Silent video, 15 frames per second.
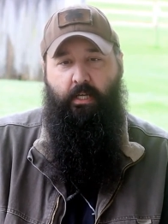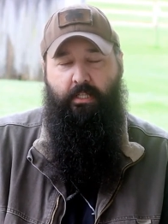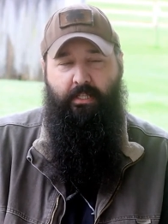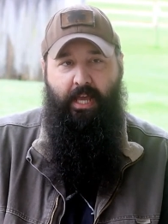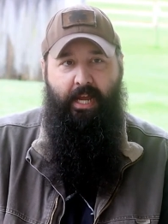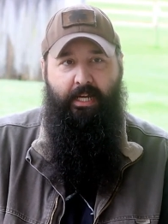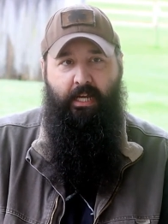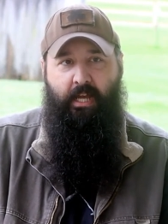
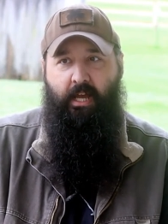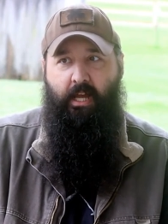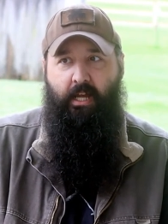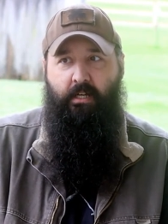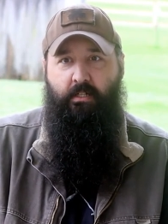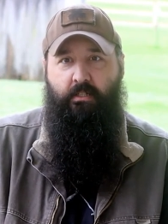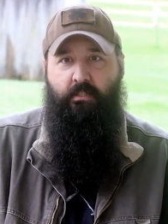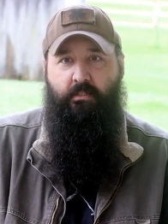And that
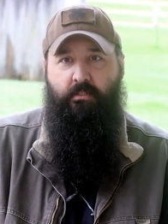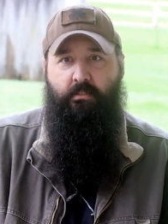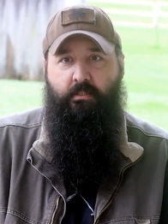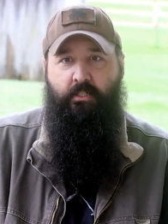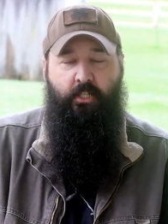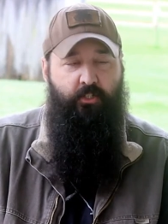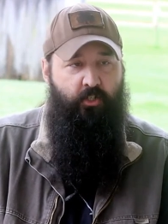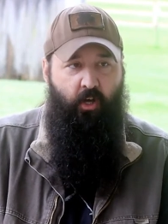guy
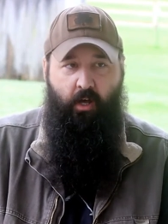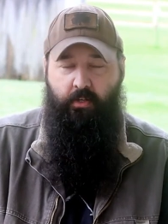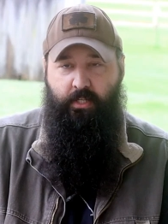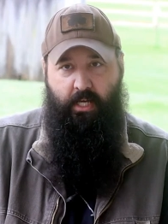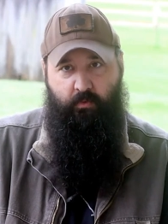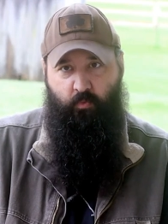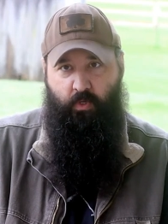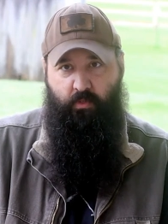can call
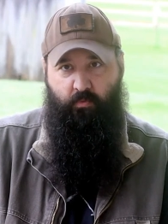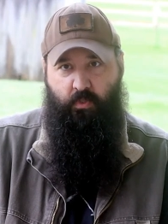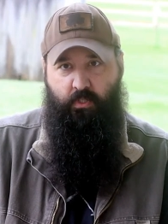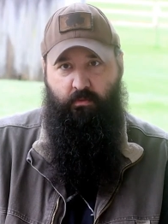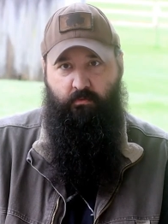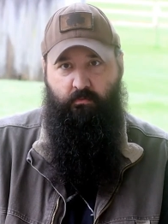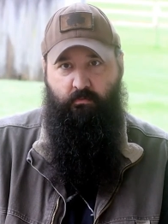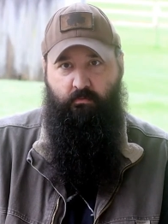
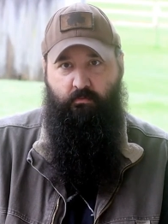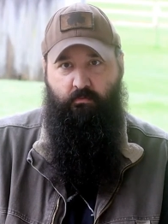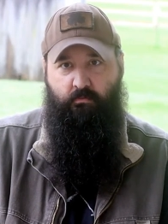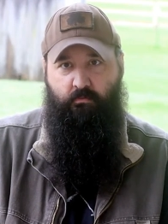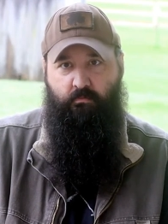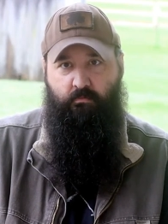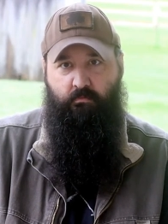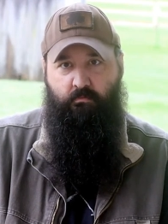911.
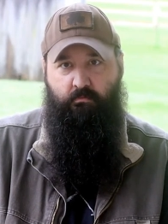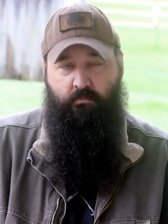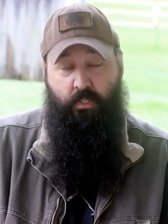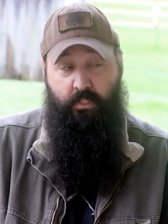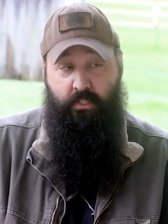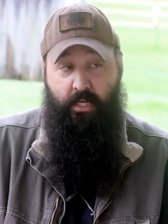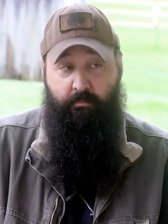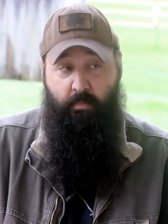
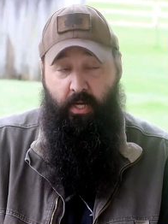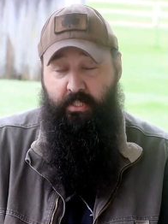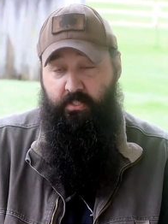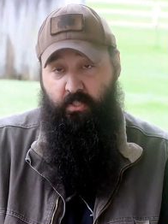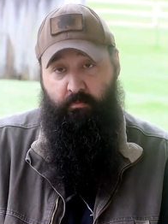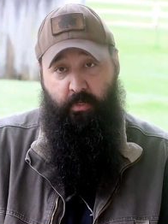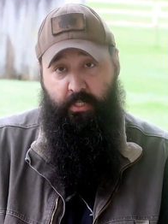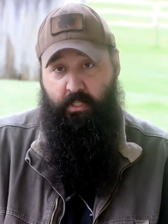And they might
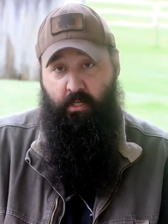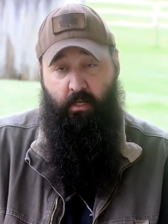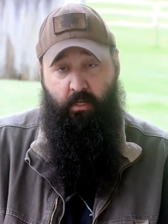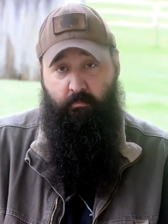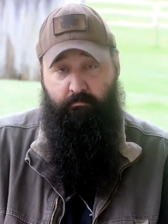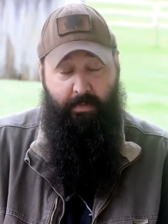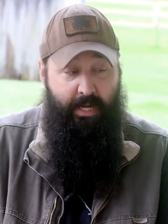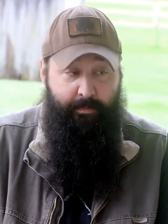somebody
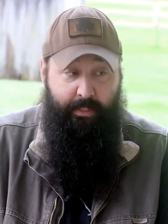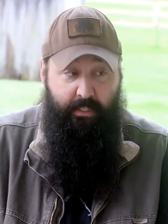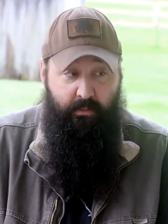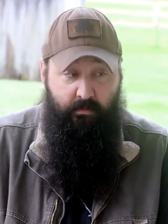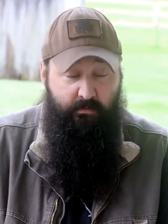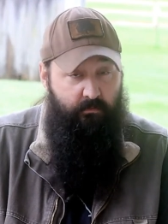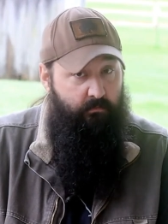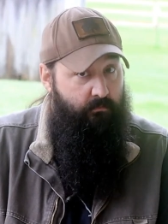come. Maybe.
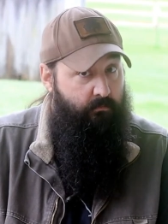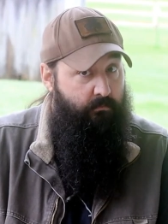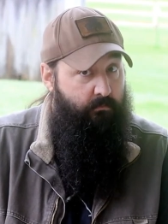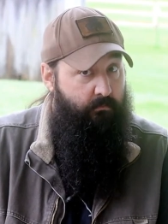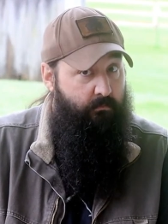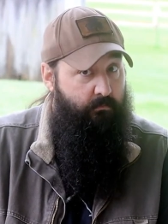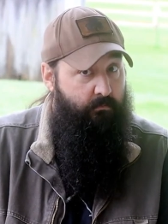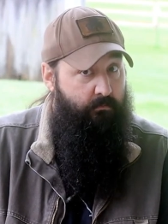
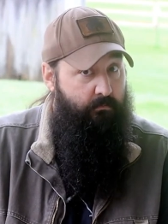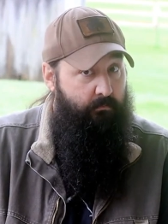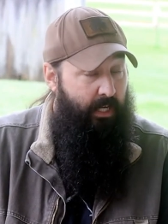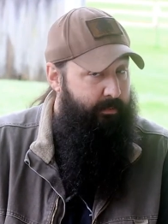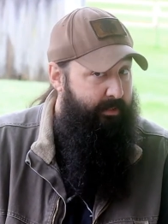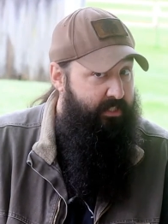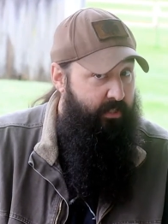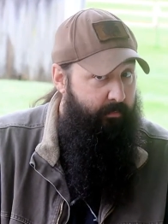
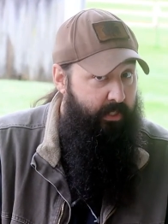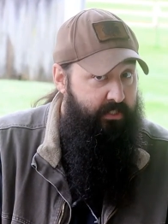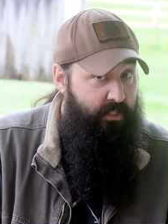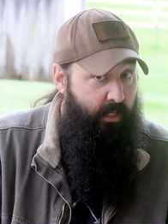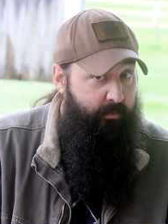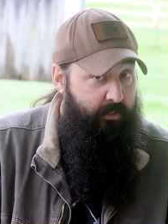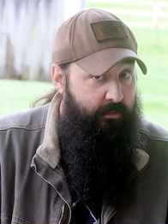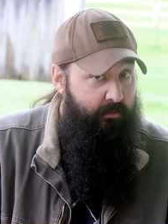Maybe somebody's
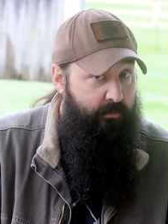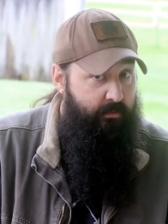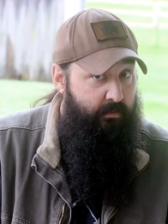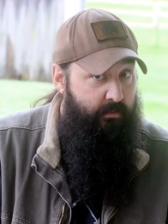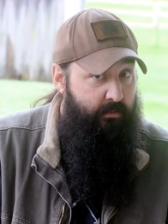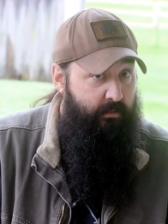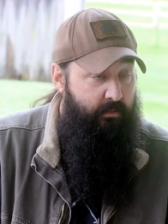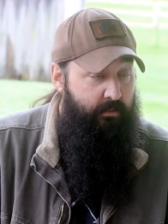coming.
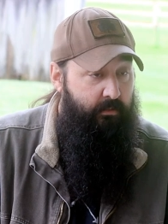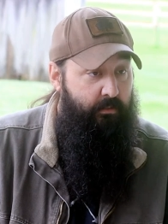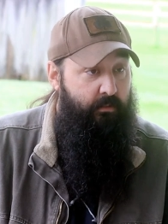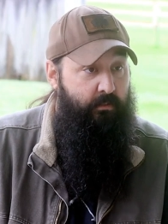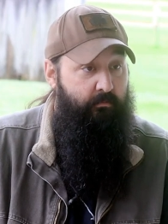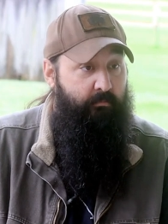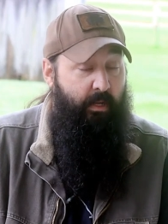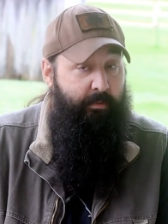
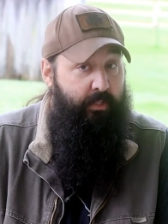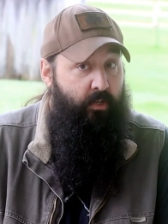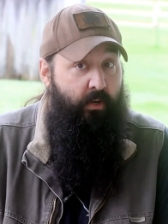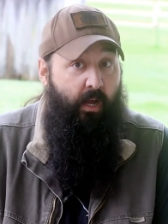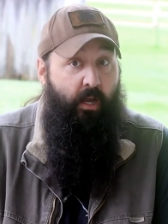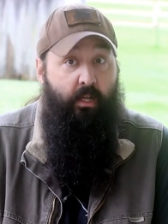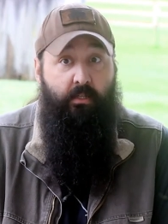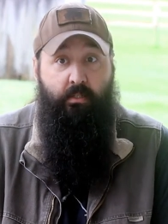Maybe they're
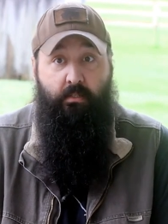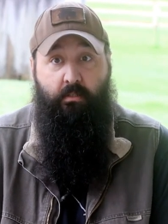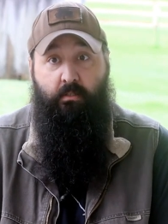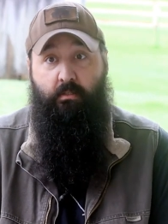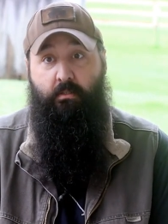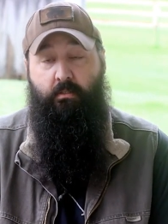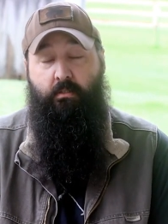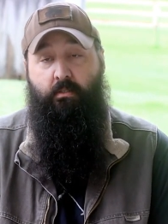not.
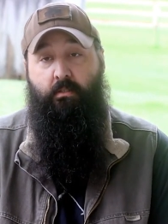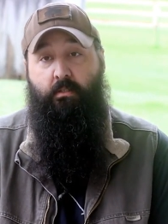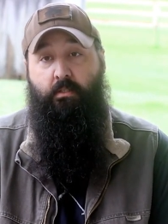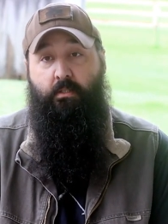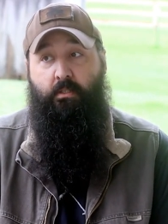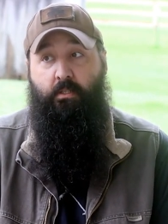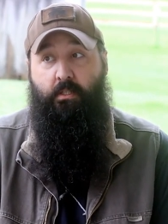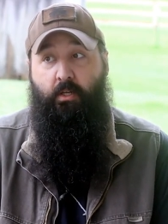
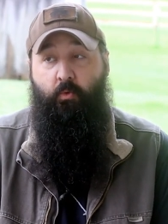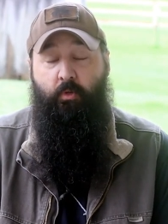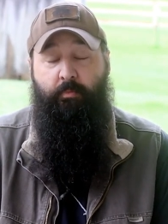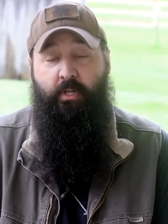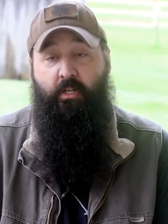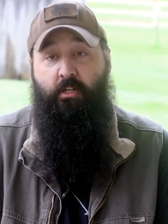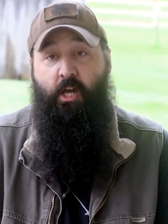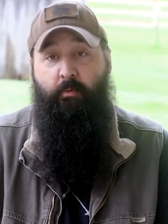It wouldn't
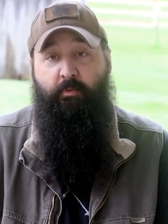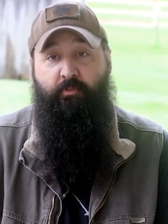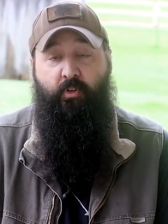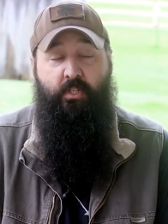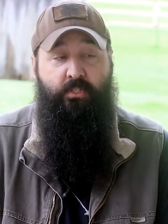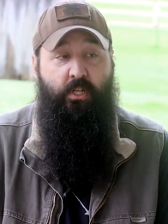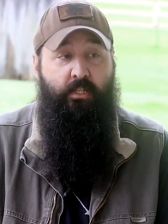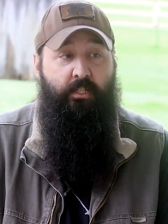be uncommon for
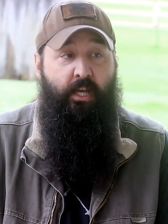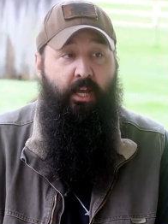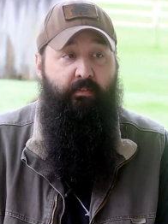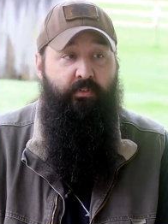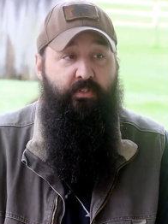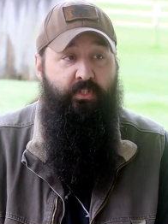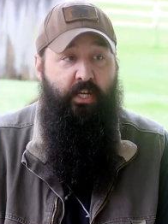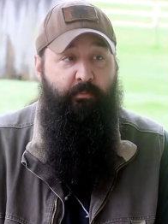us not to
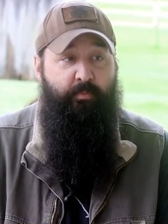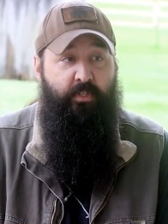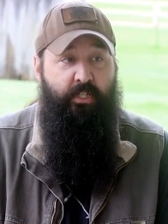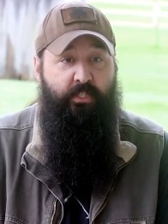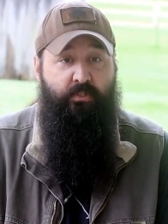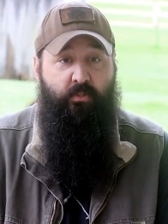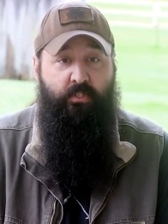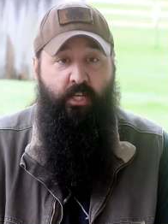have a state
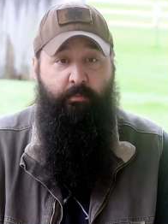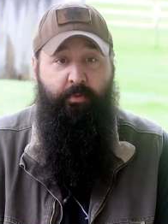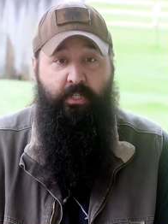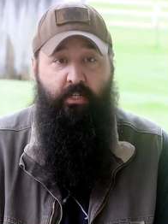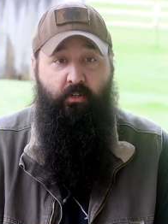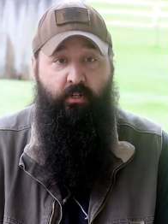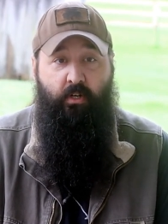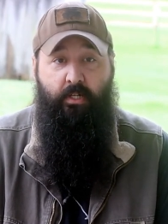police or a
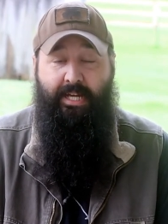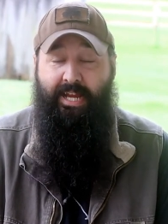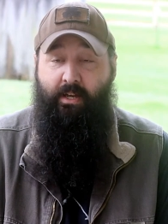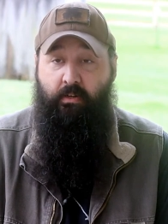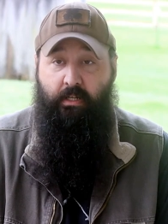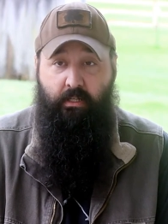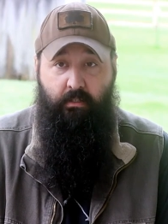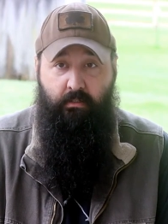deputy in our
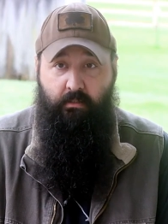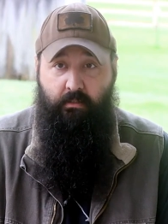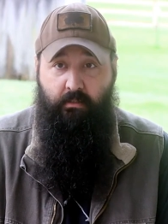county.